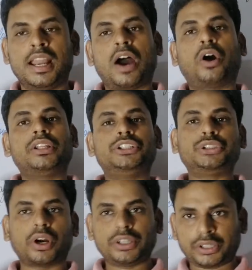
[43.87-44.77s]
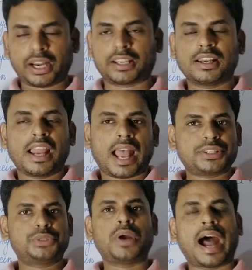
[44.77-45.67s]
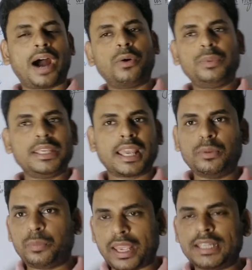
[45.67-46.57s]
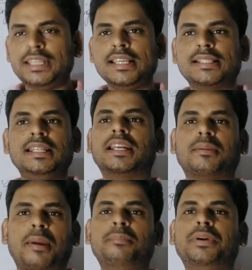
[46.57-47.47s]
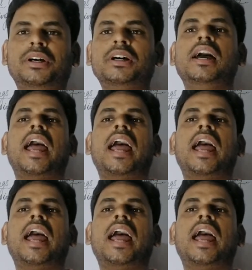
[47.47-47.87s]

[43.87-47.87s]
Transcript: or the short trick as to how we can very easily remember